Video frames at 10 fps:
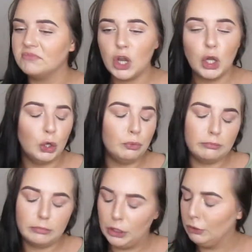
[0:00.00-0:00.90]
Nope,
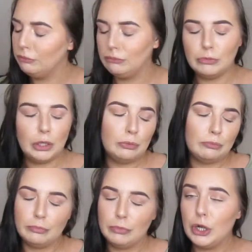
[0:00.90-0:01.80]
nope, nope,
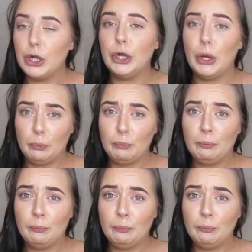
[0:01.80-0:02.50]
nope.